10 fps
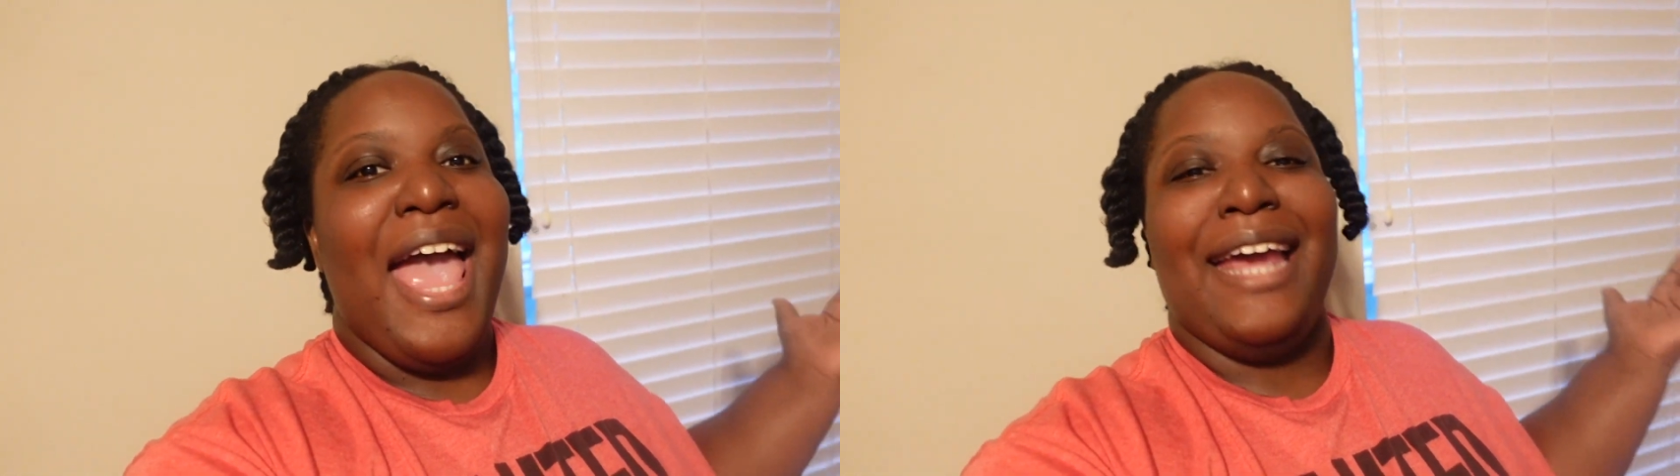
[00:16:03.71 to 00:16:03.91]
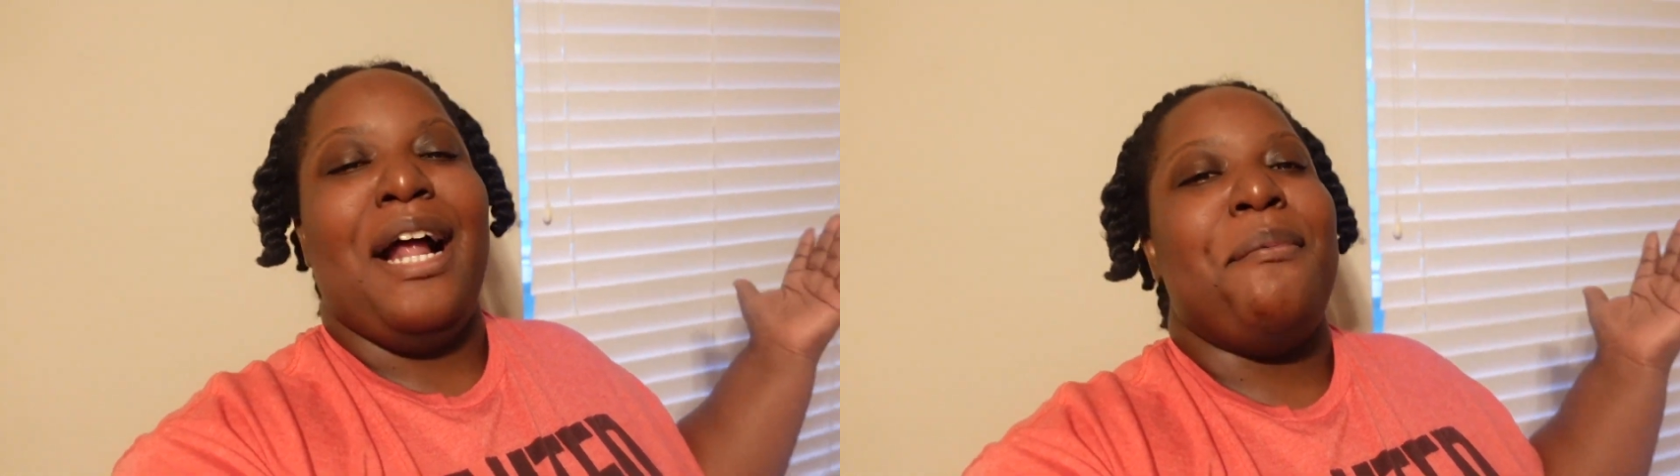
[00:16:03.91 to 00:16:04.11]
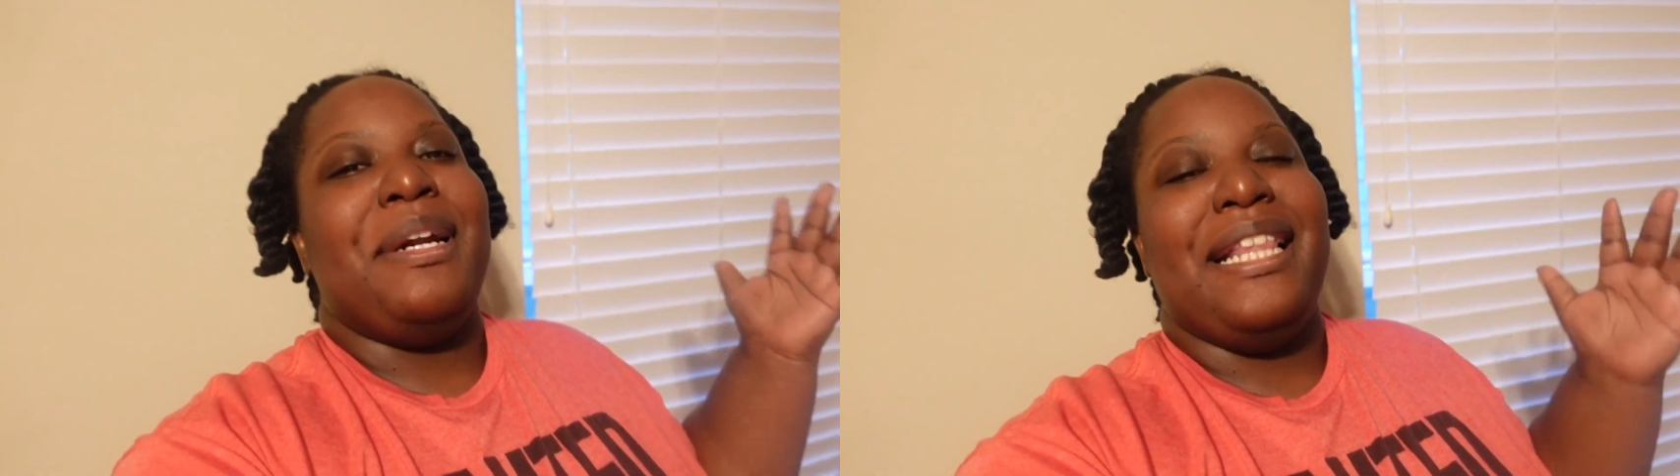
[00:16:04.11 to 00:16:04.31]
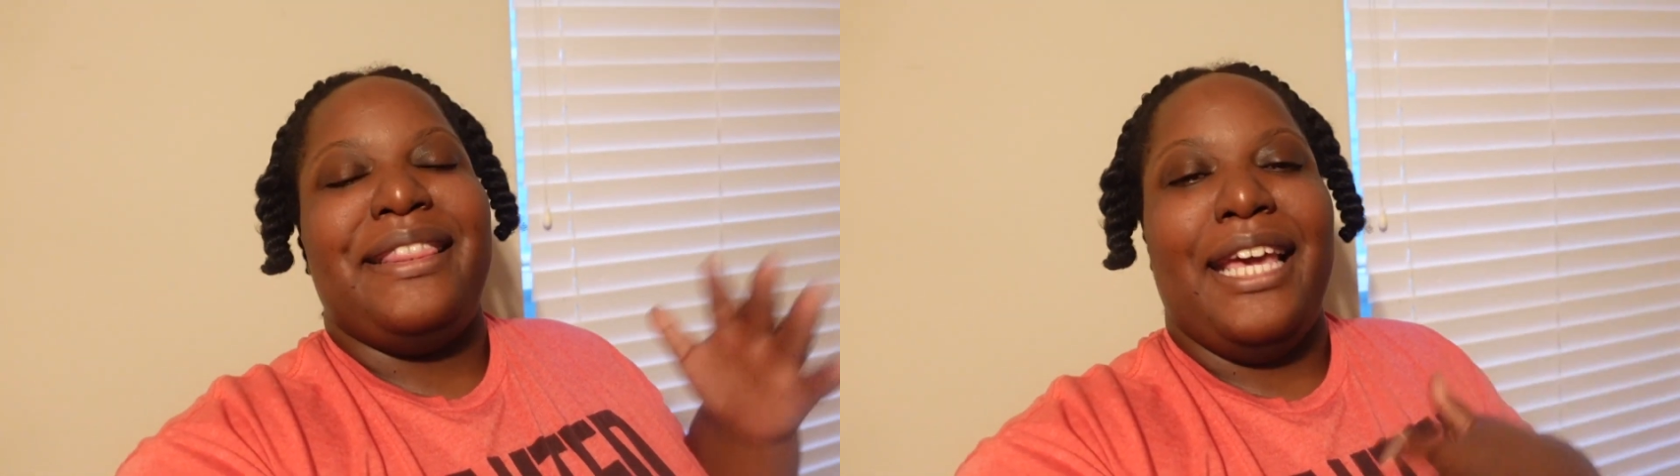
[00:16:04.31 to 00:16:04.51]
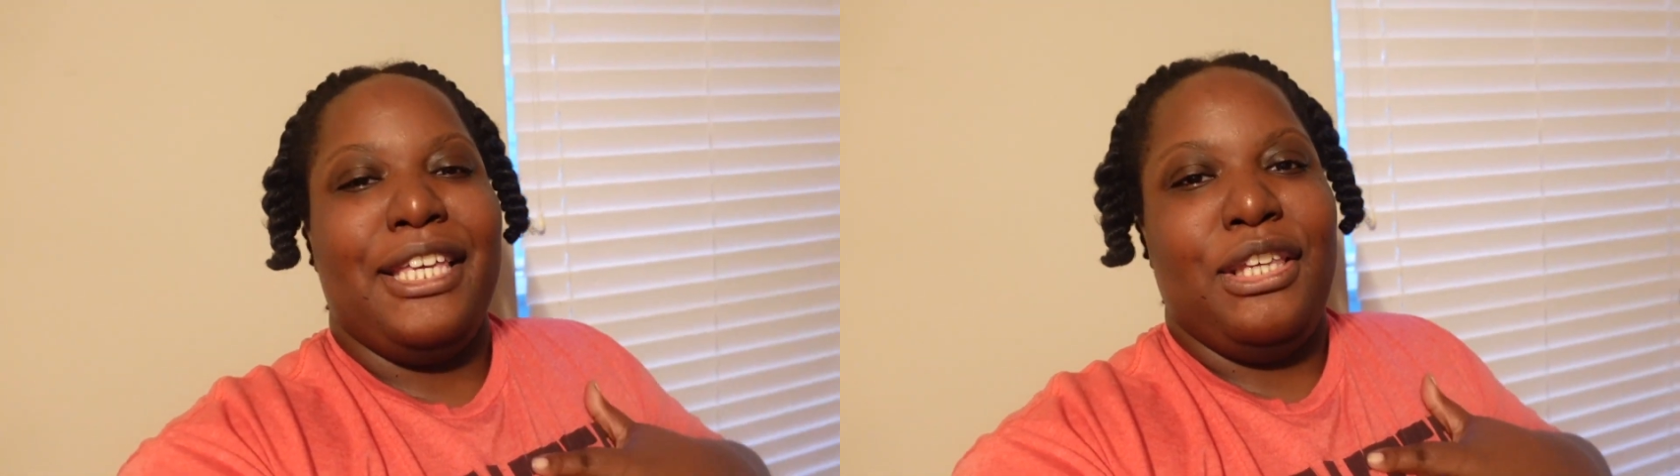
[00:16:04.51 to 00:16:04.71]
And I want to
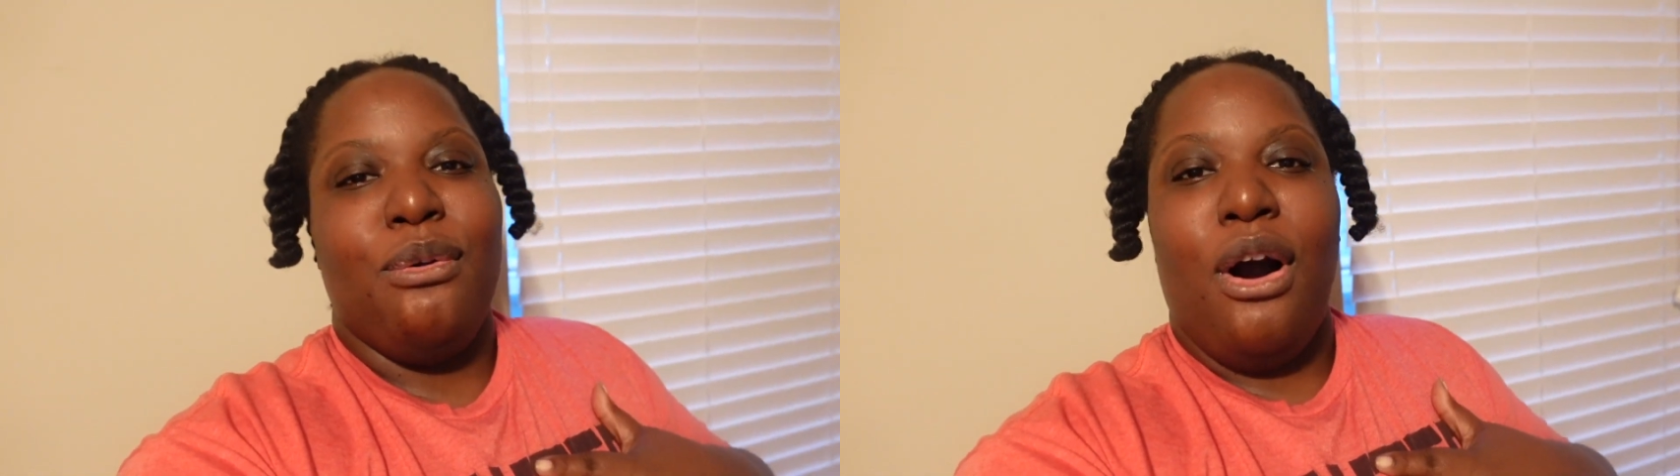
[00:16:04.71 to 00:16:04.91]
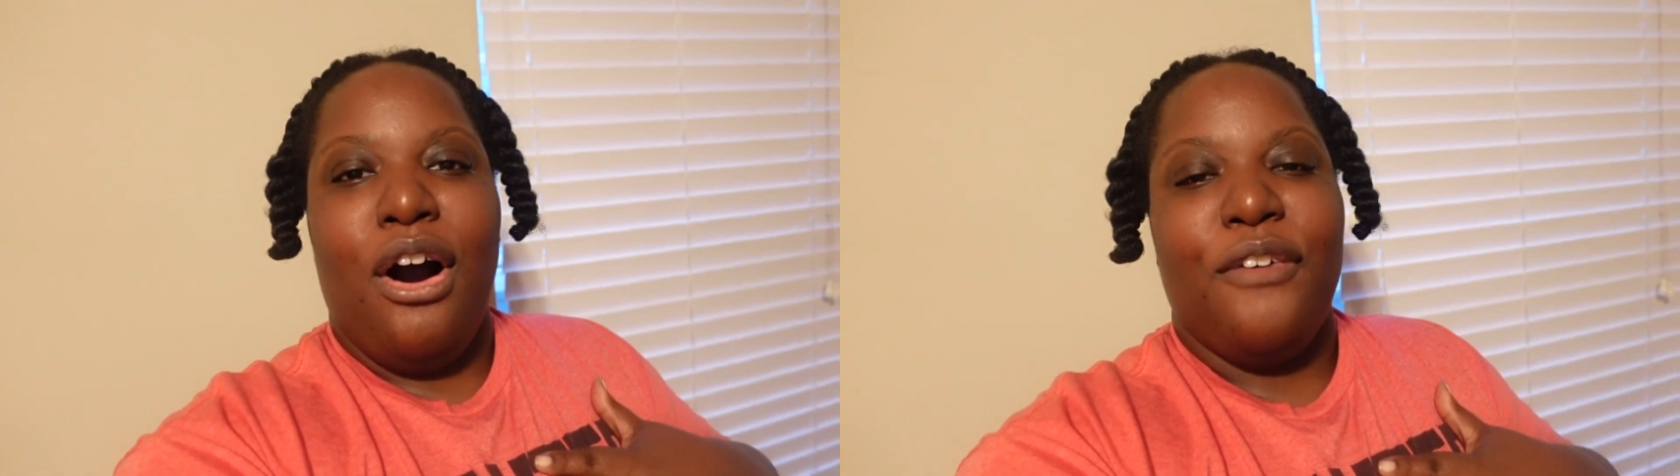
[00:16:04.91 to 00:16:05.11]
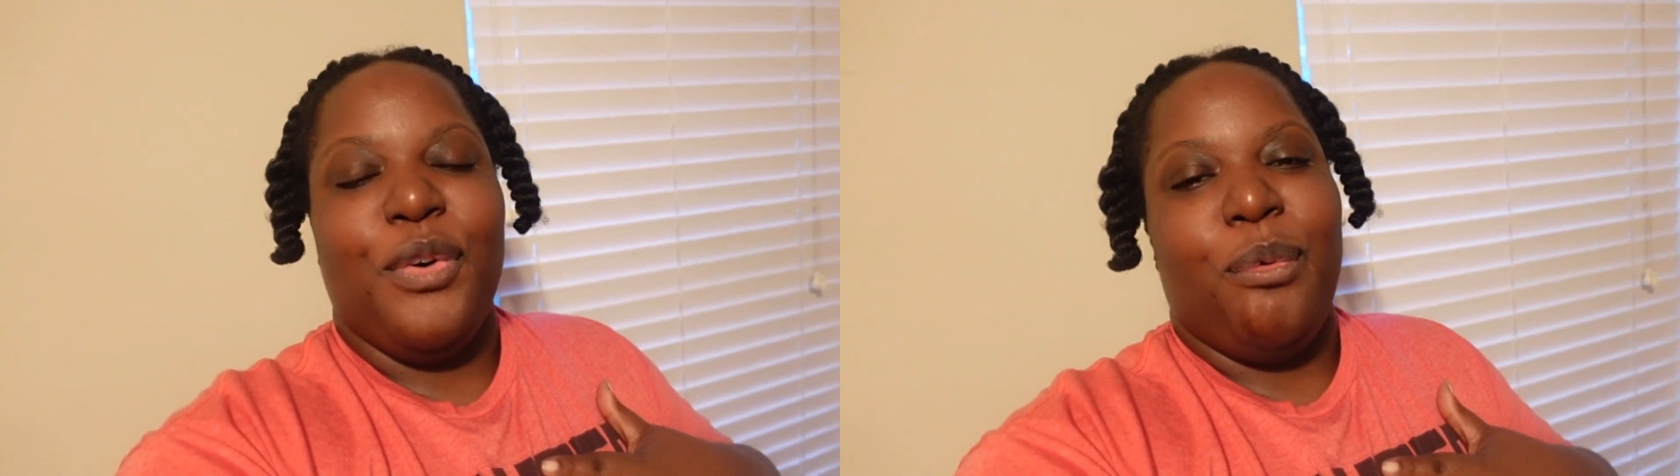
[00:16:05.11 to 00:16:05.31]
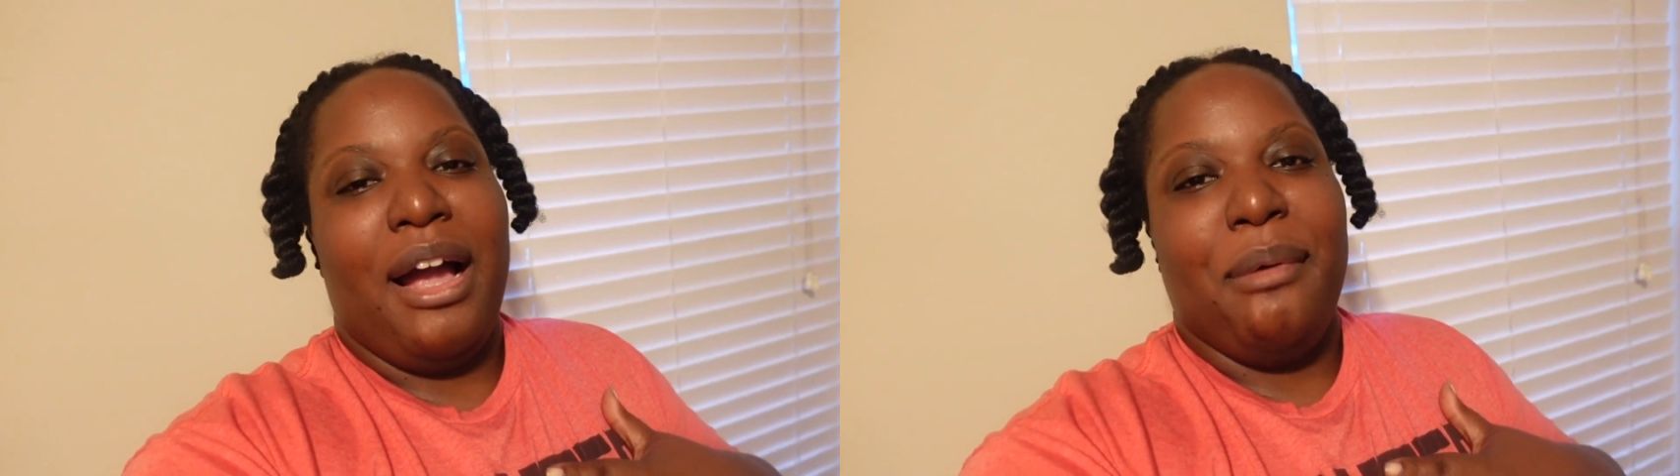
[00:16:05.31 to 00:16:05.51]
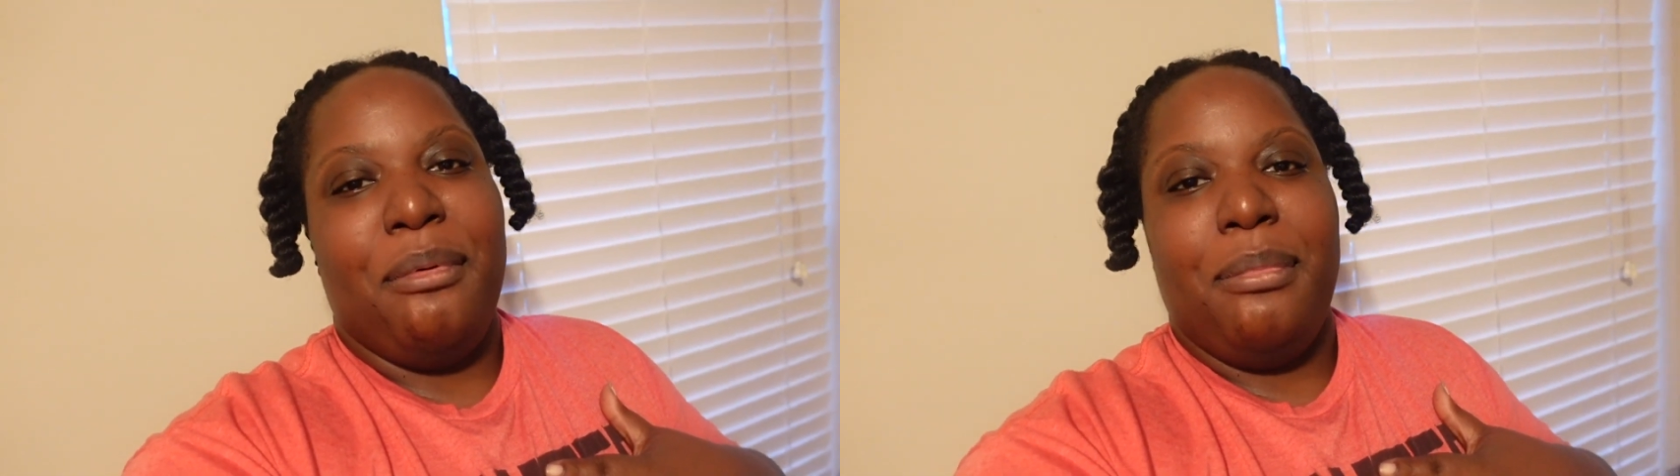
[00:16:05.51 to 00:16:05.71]
thank you all for rocking